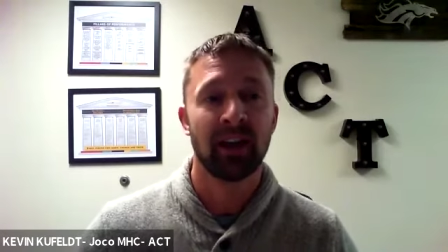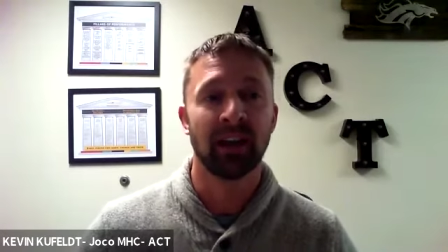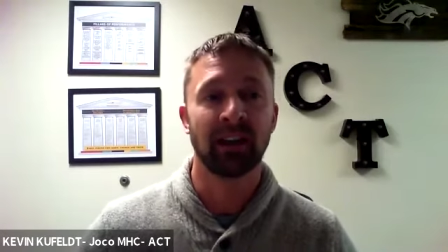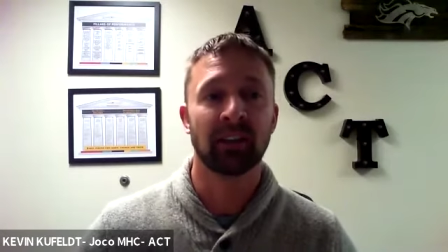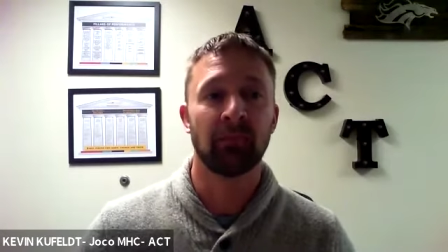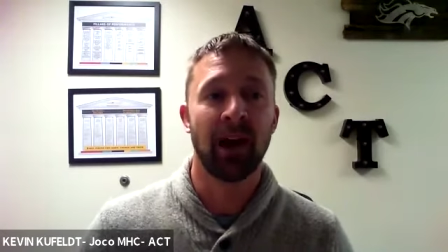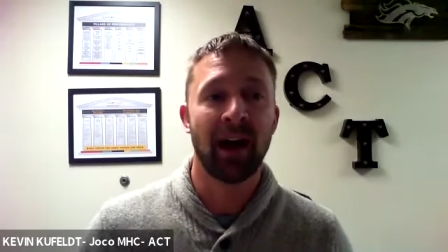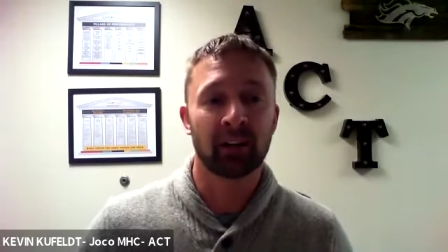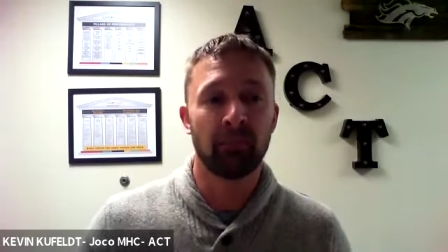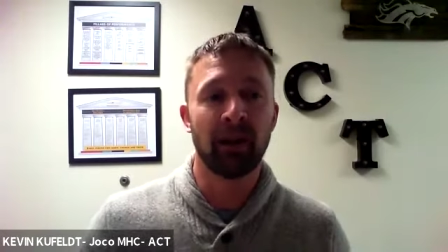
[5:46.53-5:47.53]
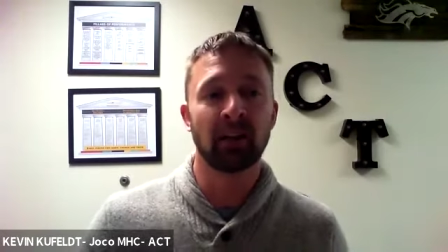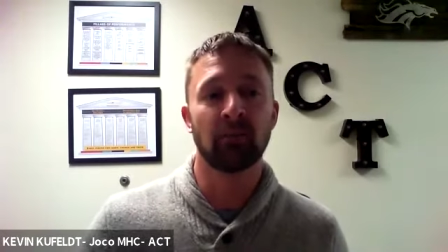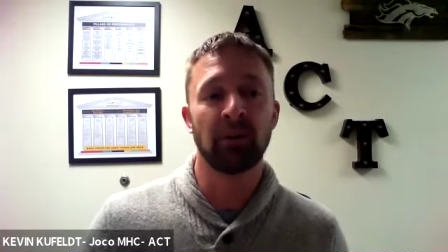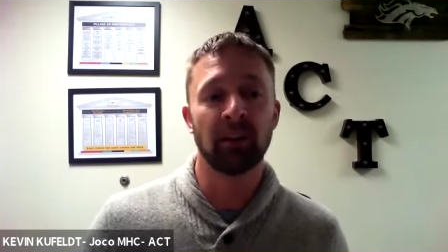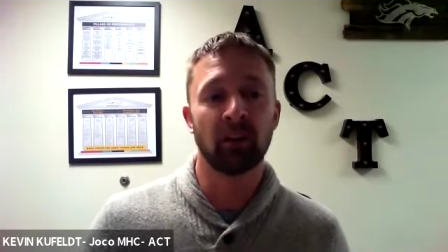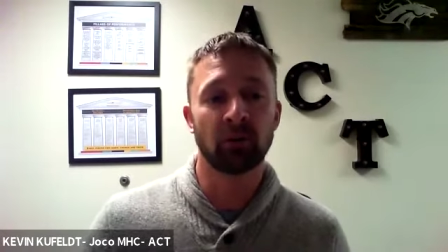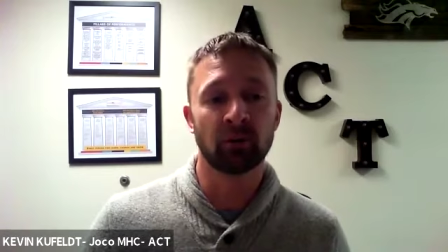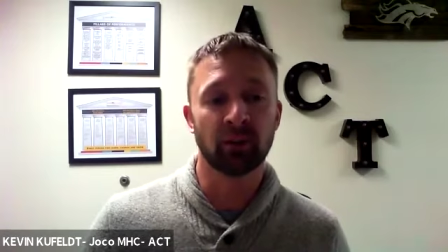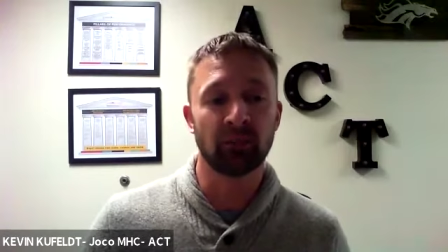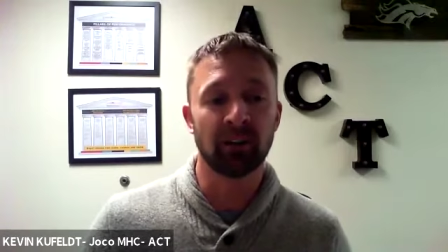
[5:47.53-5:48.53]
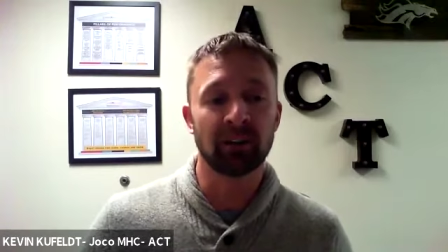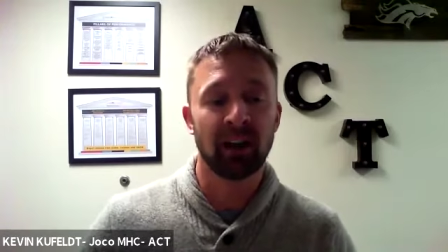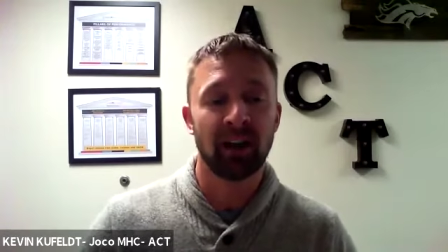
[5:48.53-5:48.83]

and get them acclimated to being in treatment